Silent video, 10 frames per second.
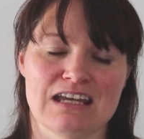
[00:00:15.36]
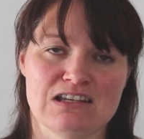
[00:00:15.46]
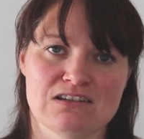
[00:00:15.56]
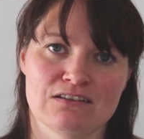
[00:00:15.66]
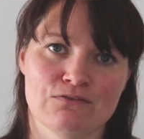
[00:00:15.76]

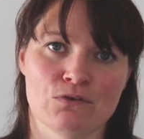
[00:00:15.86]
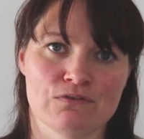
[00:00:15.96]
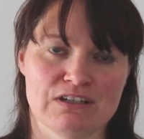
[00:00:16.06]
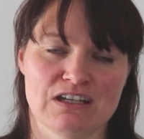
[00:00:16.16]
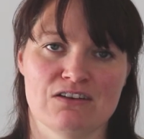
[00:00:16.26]
each of the four
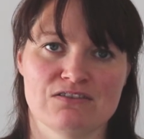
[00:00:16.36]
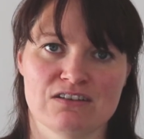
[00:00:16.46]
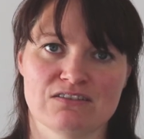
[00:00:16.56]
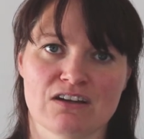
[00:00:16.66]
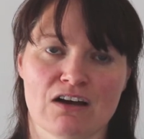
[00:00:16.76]
videos
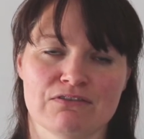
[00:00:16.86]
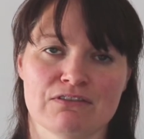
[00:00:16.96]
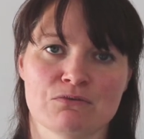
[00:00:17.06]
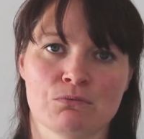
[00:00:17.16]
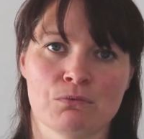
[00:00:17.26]
has
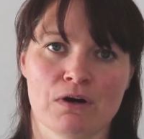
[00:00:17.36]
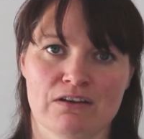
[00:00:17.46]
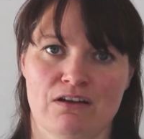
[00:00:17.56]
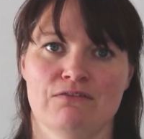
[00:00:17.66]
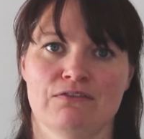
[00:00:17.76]
covered
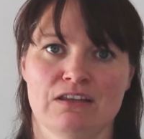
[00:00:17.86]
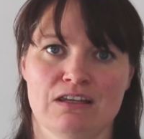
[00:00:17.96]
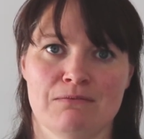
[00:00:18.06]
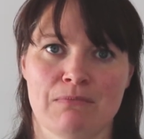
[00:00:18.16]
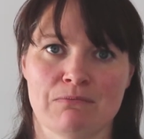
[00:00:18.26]
one of
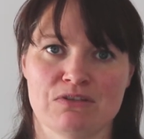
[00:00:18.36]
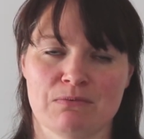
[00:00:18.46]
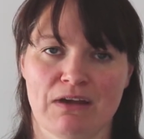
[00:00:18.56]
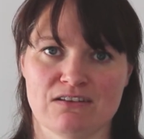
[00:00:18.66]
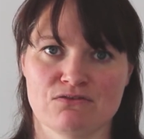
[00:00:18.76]
the
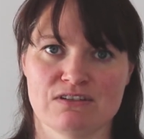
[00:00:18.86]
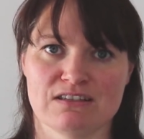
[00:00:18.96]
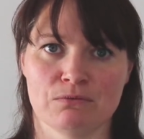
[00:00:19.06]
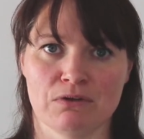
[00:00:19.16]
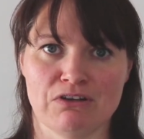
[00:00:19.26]
membership categories
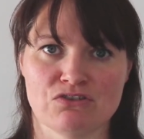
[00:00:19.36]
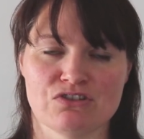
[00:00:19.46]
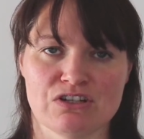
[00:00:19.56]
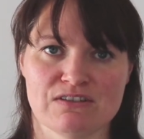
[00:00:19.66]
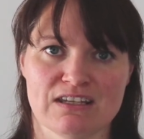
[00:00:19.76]
that we're
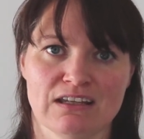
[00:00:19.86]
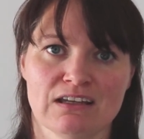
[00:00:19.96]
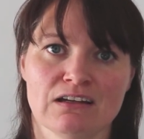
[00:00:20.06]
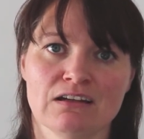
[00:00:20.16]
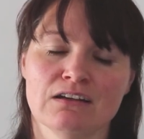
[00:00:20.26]

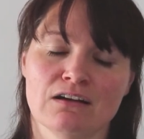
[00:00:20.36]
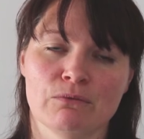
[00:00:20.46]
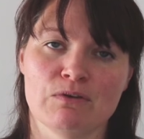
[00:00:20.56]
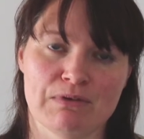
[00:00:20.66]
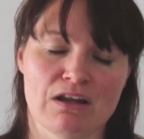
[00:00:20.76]
introducing.
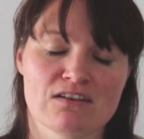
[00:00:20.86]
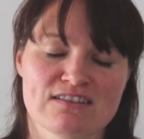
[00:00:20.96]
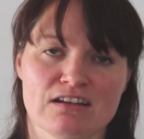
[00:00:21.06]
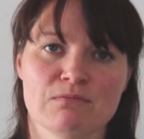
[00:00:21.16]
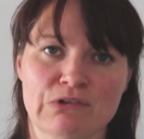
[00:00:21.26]
We've been
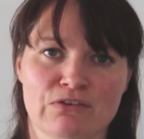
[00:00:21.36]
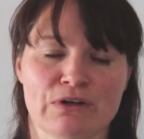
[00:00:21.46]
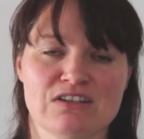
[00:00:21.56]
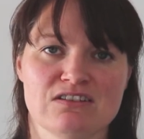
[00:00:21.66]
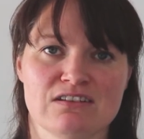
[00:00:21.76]
asked a number of
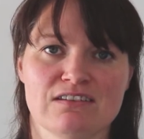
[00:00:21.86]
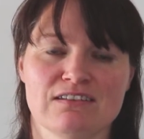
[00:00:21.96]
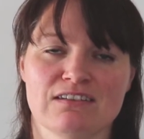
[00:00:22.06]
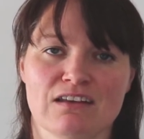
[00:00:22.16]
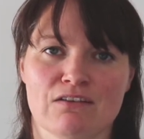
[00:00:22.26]

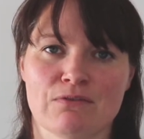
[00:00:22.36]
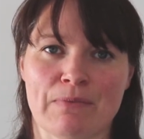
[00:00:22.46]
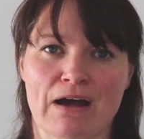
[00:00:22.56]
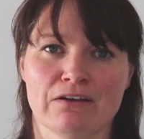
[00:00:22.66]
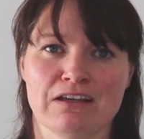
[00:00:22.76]
questions
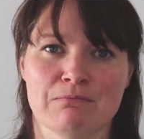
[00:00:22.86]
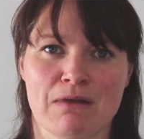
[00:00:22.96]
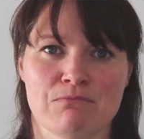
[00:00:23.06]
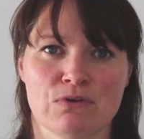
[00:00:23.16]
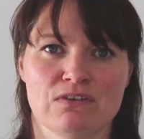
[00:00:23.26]
by
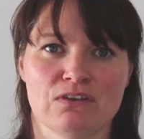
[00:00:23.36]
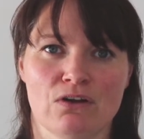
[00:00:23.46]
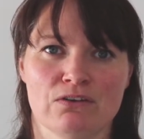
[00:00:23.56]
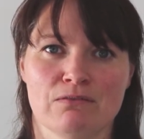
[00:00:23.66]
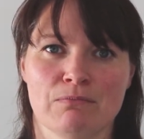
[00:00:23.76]
members
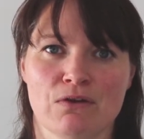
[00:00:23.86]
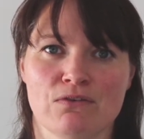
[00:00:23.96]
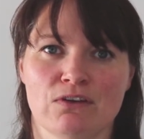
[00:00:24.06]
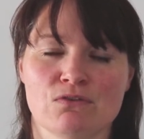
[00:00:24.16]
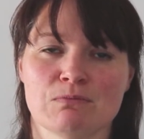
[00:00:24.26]
on
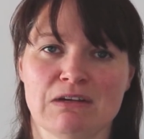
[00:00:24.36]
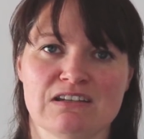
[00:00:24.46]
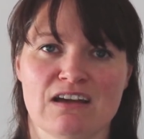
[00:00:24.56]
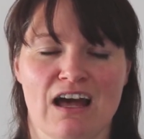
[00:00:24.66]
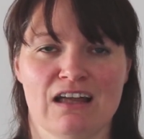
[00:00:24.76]
both social
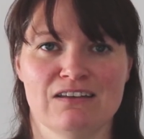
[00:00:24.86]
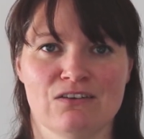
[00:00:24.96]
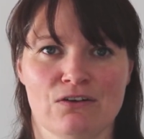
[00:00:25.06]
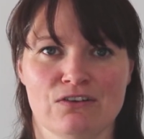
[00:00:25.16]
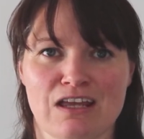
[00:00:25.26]
media and
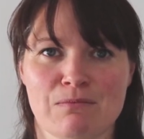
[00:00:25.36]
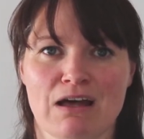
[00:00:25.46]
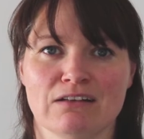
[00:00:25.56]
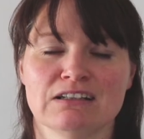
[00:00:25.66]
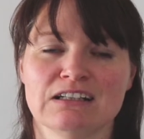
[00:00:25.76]
on
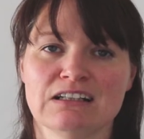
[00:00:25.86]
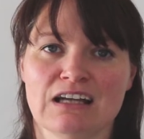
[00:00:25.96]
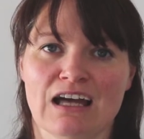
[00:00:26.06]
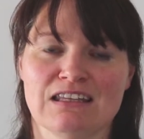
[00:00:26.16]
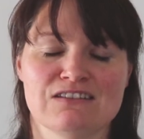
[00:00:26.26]
email,
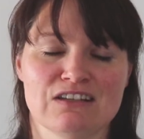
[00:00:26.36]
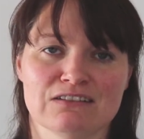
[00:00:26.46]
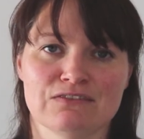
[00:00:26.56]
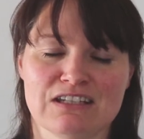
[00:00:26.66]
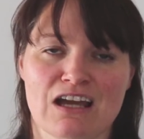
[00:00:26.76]
and this
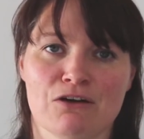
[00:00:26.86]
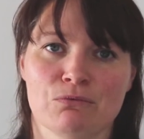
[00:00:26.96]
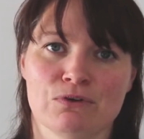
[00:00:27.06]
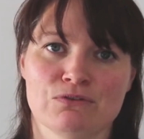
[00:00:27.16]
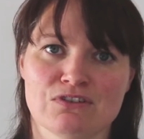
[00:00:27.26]
little video
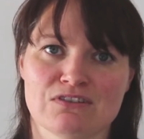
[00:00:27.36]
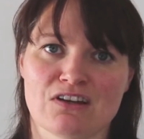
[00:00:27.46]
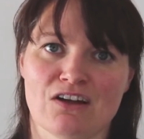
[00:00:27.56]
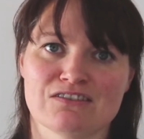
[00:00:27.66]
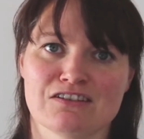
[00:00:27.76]
will
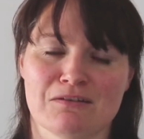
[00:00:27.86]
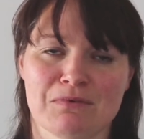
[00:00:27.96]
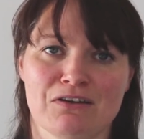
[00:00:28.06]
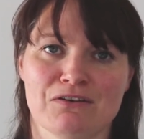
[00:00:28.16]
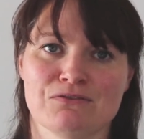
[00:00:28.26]
just answer some
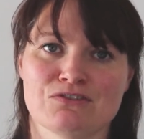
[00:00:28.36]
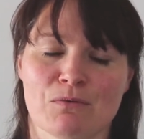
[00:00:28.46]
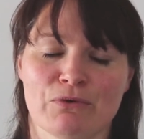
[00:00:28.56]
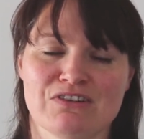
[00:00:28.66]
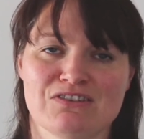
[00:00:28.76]
of those
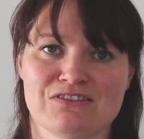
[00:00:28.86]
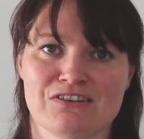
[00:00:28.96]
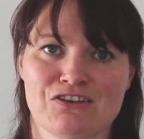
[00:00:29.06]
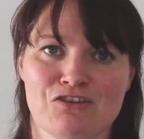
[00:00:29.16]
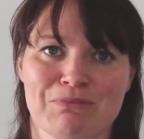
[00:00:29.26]
top questions
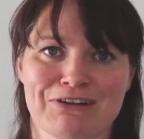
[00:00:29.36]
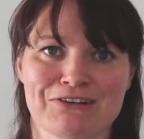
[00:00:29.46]
that you've been